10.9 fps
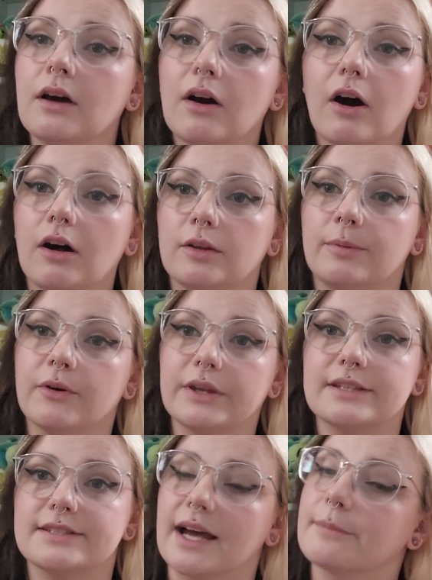all the
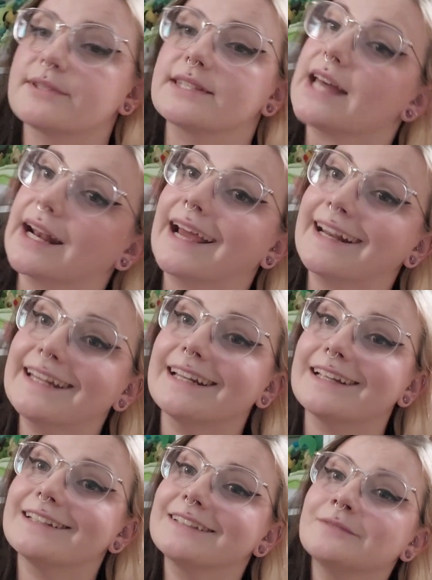Pokestops that I
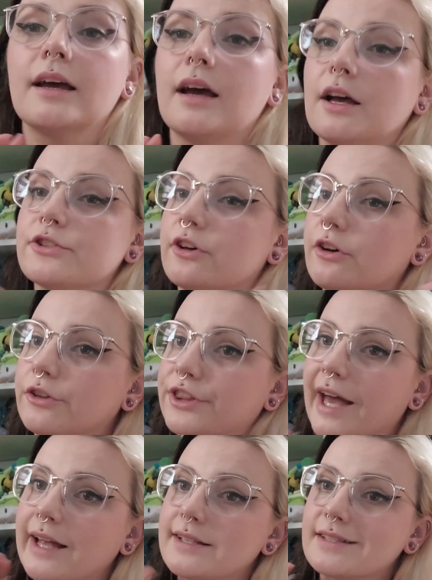needed. So
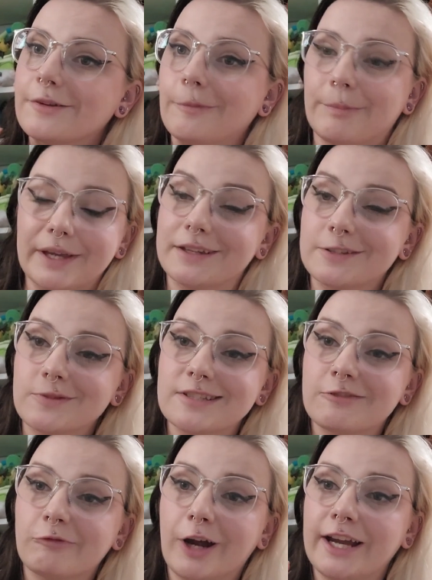that is the biggest
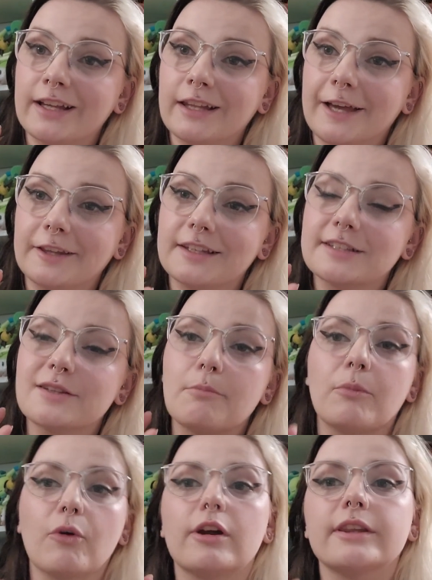reason why I like this
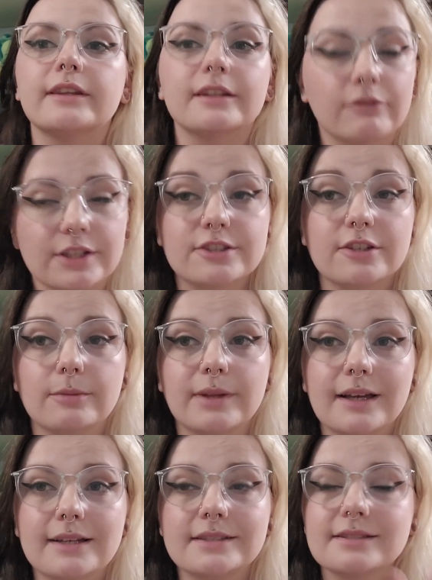more than the original
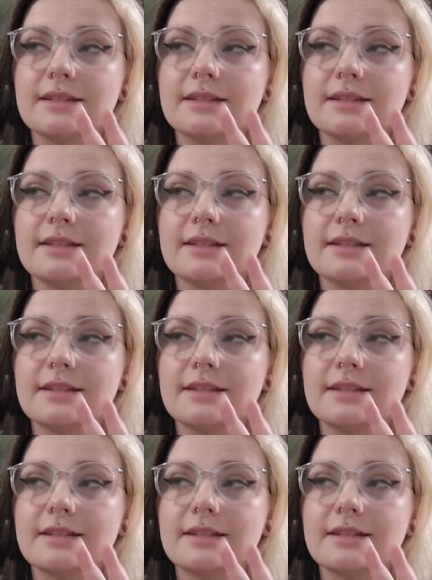Plus.